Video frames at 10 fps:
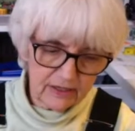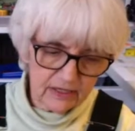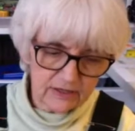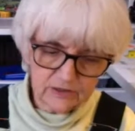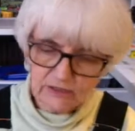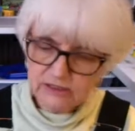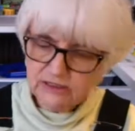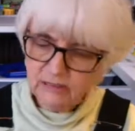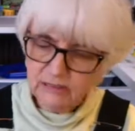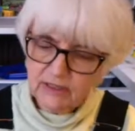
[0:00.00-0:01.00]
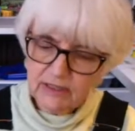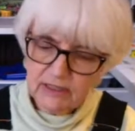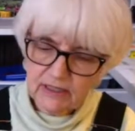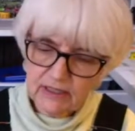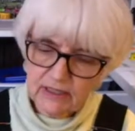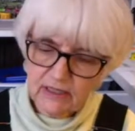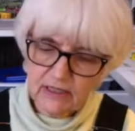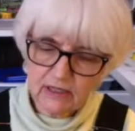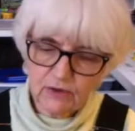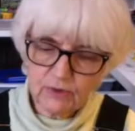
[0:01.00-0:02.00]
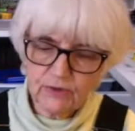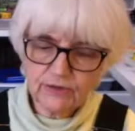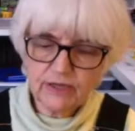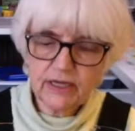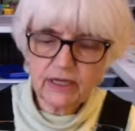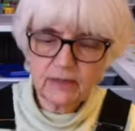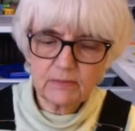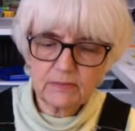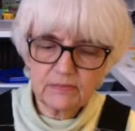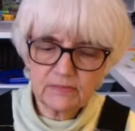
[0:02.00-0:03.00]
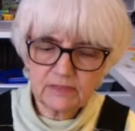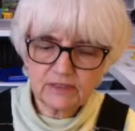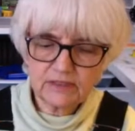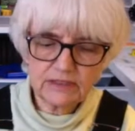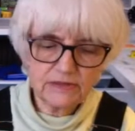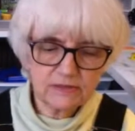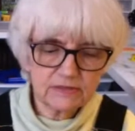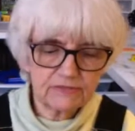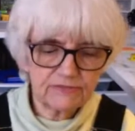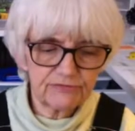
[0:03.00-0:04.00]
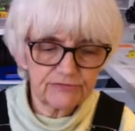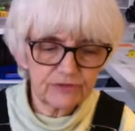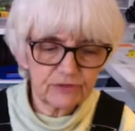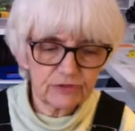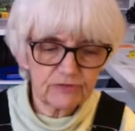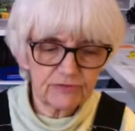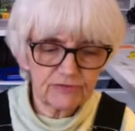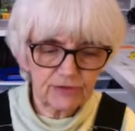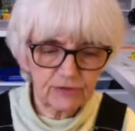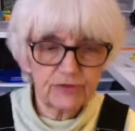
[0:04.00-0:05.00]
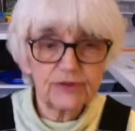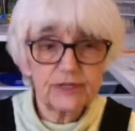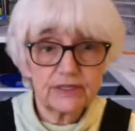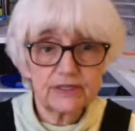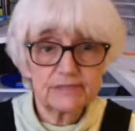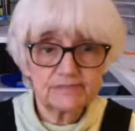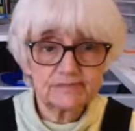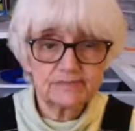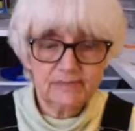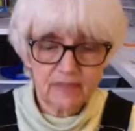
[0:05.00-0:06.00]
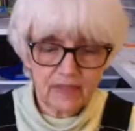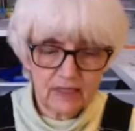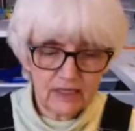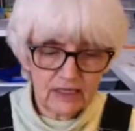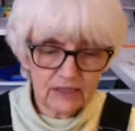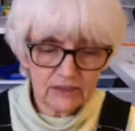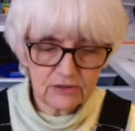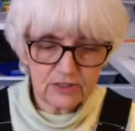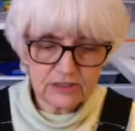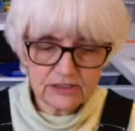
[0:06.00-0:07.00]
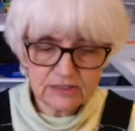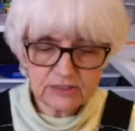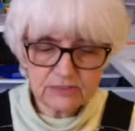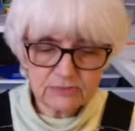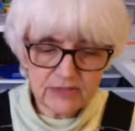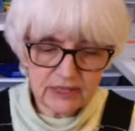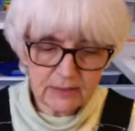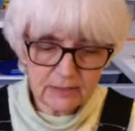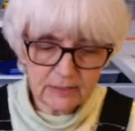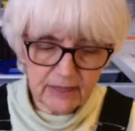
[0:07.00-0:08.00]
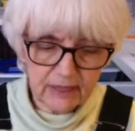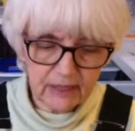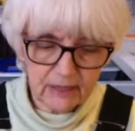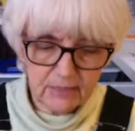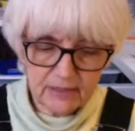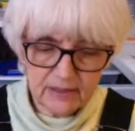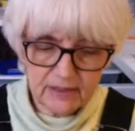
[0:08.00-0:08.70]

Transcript: actually somebody lowered the hem because there is a sort of a fold there. So this needs to be hemmed back up.